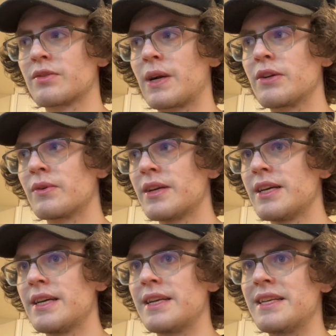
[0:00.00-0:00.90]
or I don't
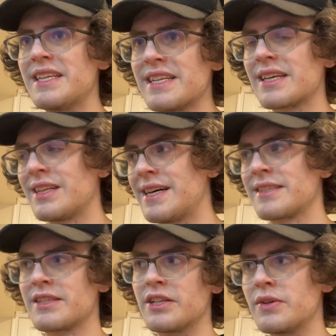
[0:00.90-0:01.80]
need a
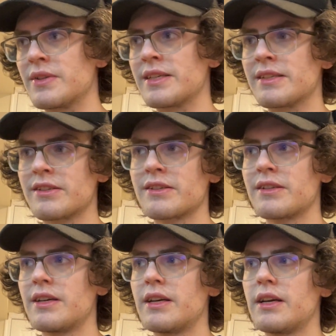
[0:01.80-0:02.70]
class to do this,
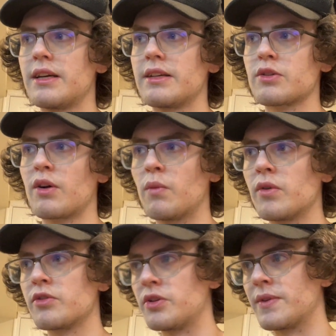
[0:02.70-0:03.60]
so I
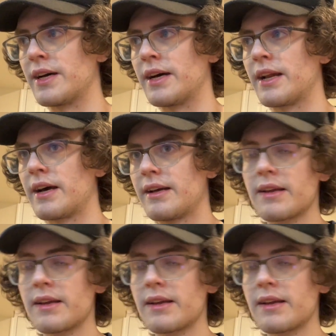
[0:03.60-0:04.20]
won't do that.